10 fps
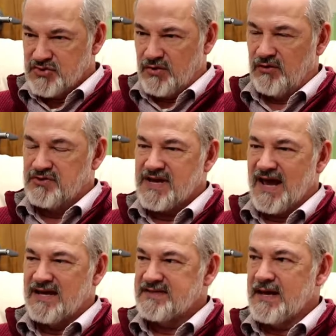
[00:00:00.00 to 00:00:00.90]
church
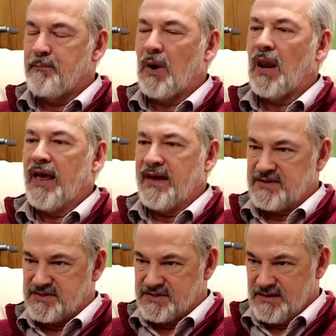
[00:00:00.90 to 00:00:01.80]
as a
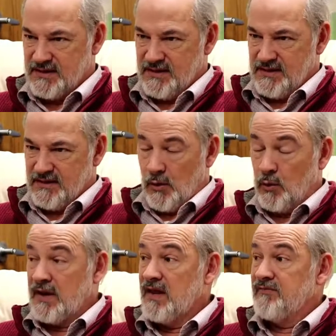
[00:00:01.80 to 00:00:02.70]
place
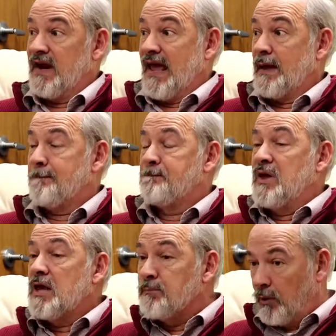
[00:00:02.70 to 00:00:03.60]
or even a
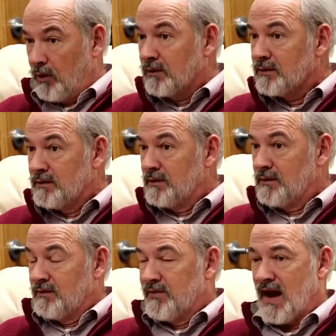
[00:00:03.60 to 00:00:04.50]
people
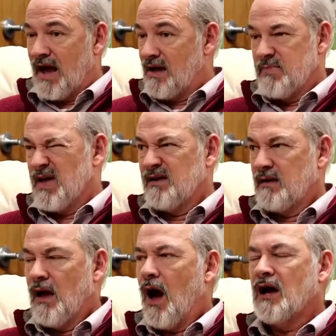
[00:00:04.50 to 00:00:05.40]
that I
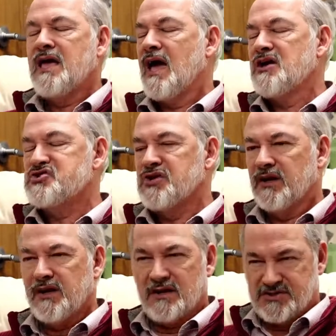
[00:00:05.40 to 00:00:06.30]
may
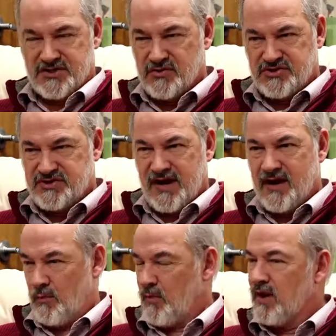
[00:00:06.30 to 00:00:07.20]
occasionally
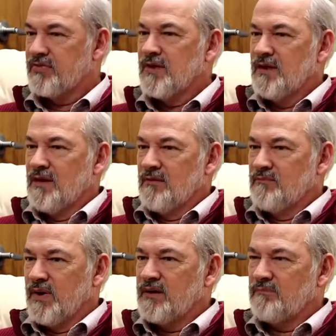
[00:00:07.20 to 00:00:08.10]
associate with.
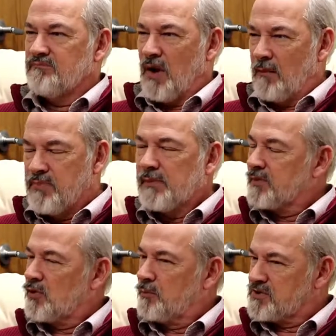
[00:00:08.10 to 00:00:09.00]
But a
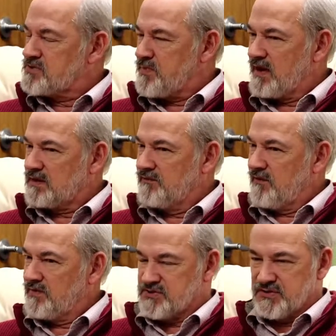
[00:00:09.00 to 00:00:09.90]
biblical perspective
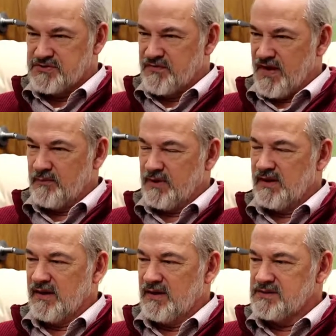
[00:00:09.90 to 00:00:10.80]
of a church
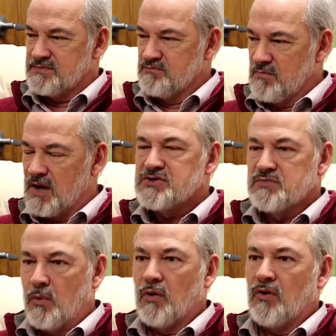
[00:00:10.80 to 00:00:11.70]
family is much
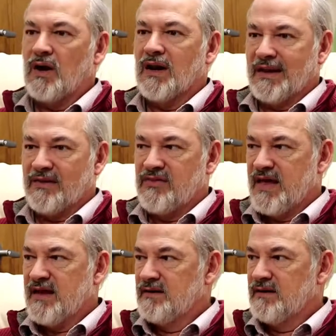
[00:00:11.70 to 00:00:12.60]
more
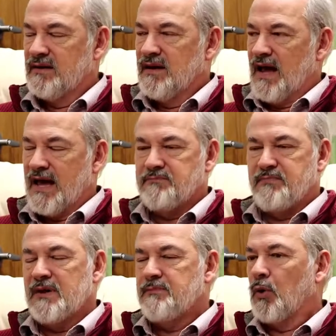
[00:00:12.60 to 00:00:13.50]
than a
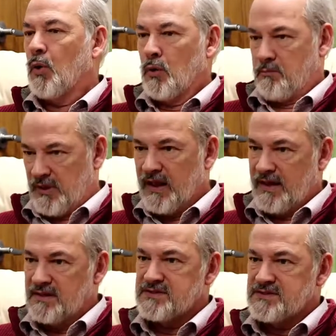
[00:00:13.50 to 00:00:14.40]
people or
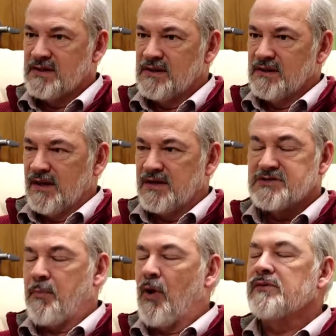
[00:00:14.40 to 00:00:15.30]
place.
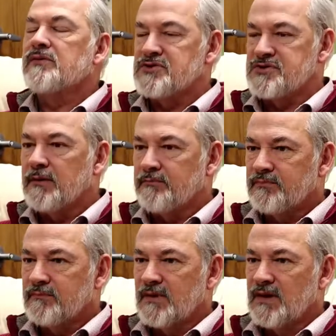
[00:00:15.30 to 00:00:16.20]
It's a partnership,
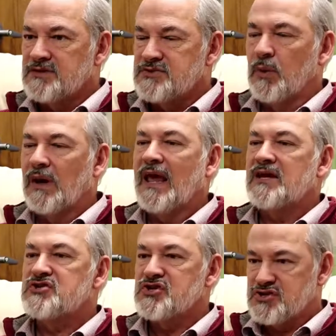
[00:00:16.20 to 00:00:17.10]
it's a
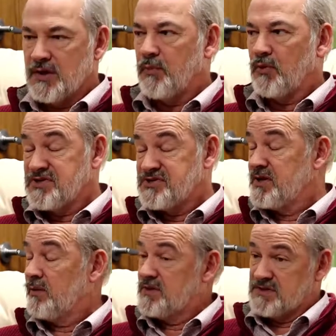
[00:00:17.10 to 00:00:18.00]
relationship or a
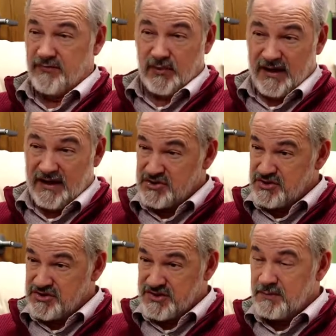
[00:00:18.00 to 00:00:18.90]
series of
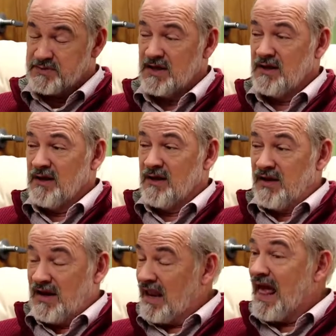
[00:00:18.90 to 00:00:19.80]
relationships
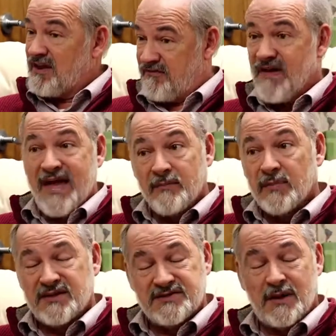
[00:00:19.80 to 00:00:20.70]
that, like
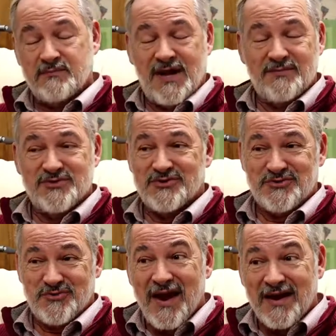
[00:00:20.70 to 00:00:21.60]
family, sometimes are
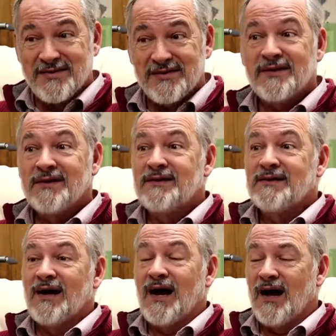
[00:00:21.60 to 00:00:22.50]
strained,
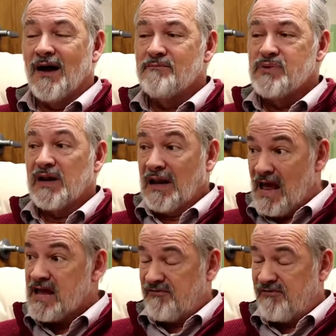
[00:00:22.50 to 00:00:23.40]
uh, but
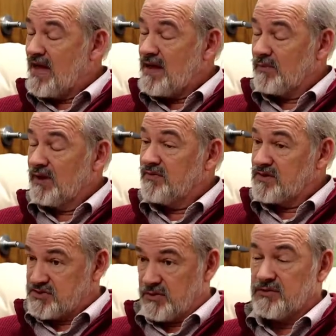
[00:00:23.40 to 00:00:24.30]
like family,
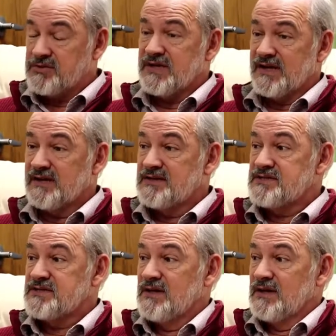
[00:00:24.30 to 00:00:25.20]
the church
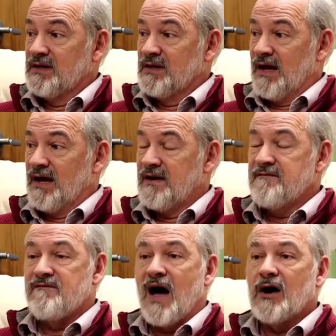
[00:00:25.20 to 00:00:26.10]
is an
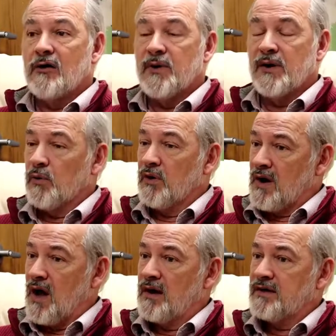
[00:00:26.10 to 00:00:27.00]
environment where
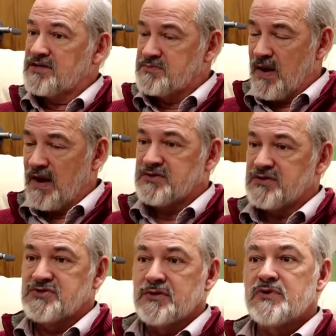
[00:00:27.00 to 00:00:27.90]
God expects
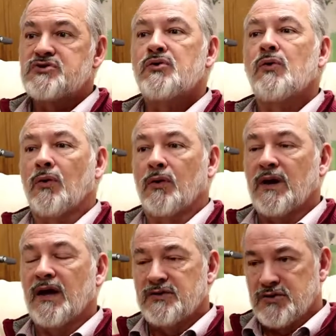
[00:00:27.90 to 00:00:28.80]
us to
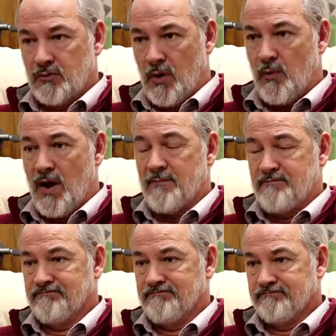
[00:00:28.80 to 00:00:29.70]
mature and to grow up.